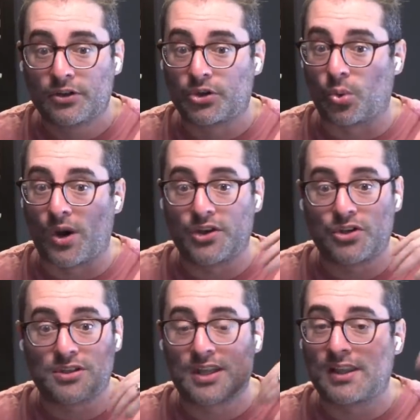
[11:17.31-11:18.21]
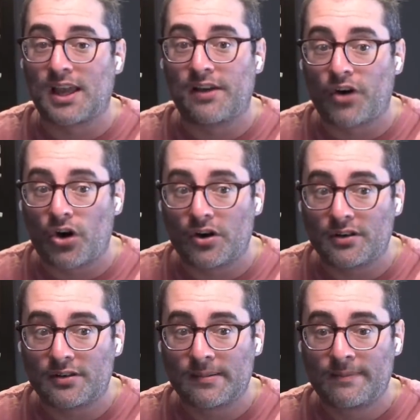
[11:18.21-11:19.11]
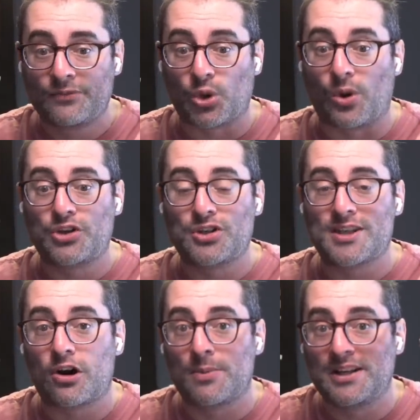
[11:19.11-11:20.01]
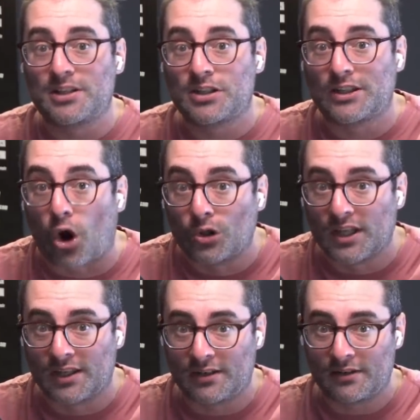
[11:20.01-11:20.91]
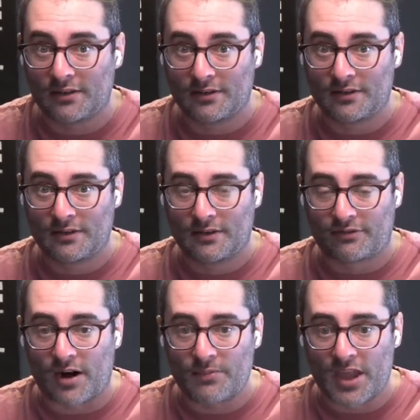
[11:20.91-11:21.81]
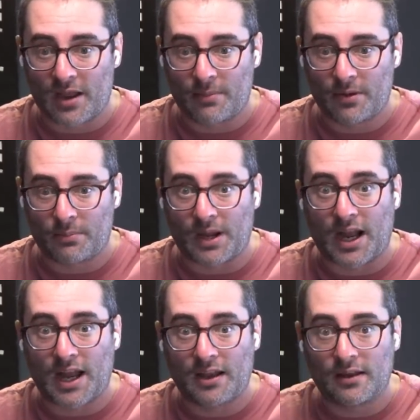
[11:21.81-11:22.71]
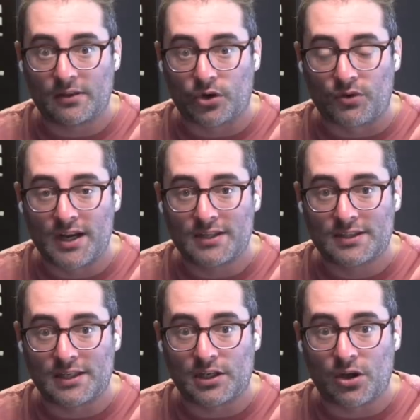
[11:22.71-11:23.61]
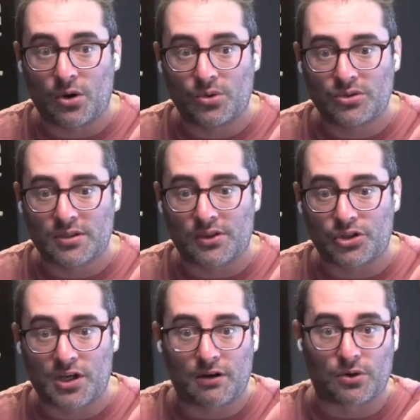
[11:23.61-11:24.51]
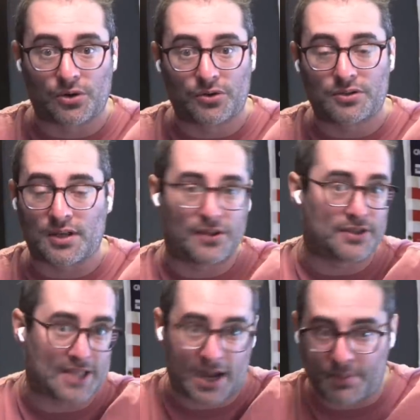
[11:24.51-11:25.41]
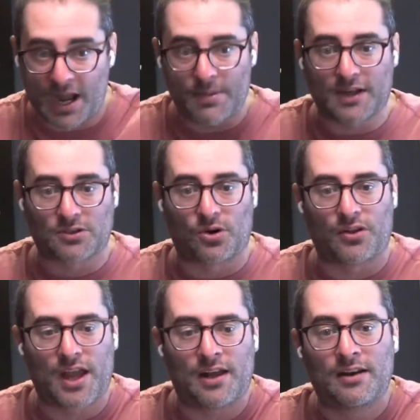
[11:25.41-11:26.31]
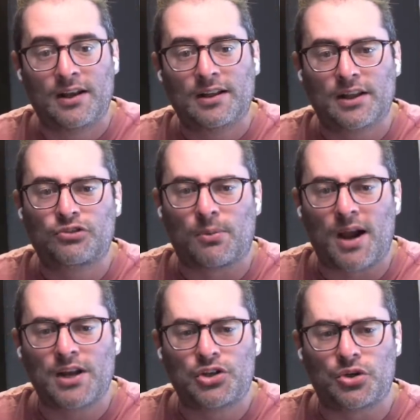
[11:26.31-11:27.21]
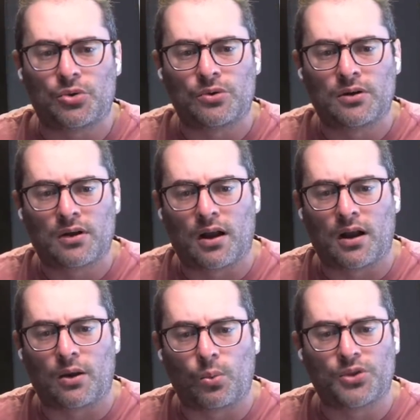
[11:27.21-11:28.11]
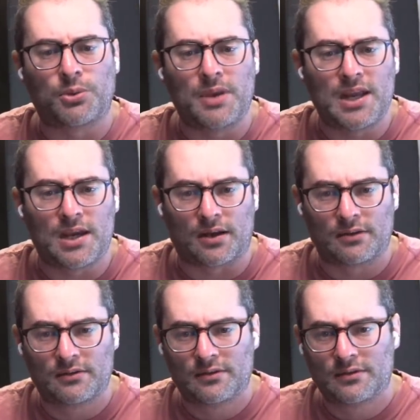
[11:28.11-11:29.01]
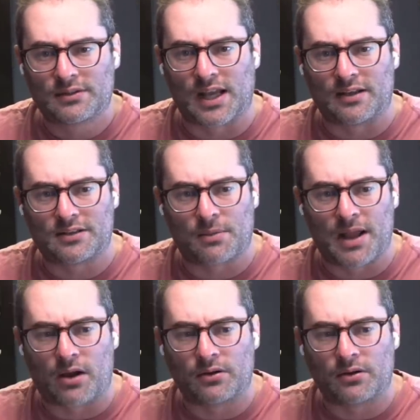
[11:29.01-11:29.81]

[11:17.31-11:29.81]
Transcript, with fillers: the wages that they have earned the wages that are being stolen from them by the greedy ceos and the shareholders and the stock buybacks and all that let's remind you uh, what the media says about